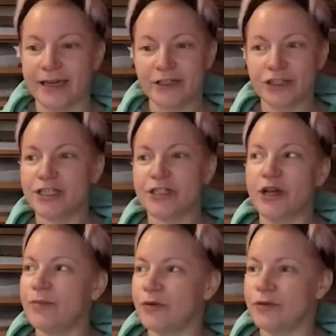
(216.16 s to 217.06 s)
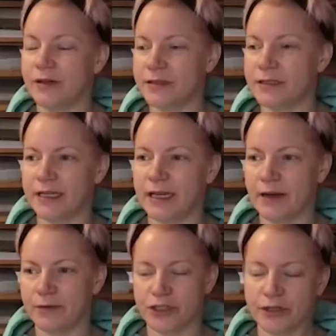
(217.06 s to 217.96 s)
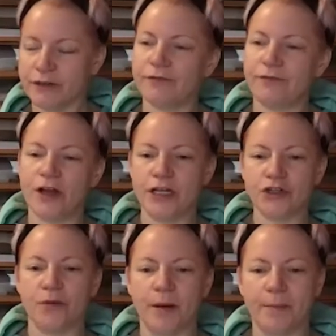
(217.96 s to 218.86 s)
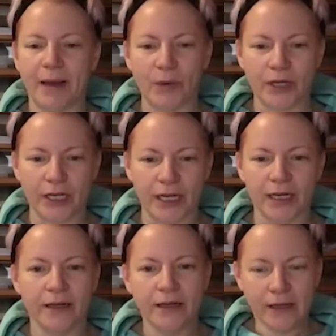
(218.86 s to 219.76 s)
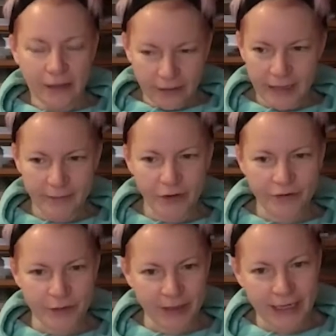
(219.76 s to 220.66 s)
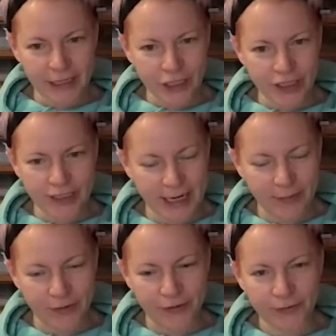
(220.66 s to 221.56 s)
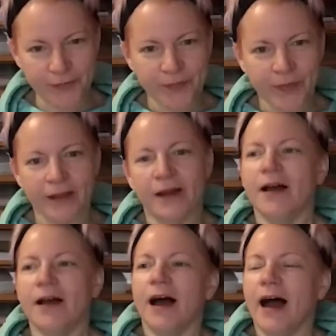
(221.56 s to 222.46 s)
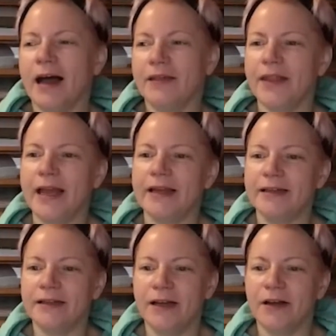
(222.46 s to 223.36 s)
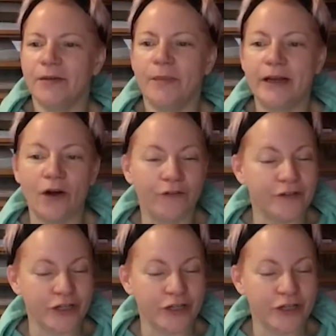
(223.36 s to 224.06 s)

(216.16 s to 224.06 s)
and it just snowballed, and suddenly I was doing furniture on my balcony, then moved to my kitchen table, and then we got offered a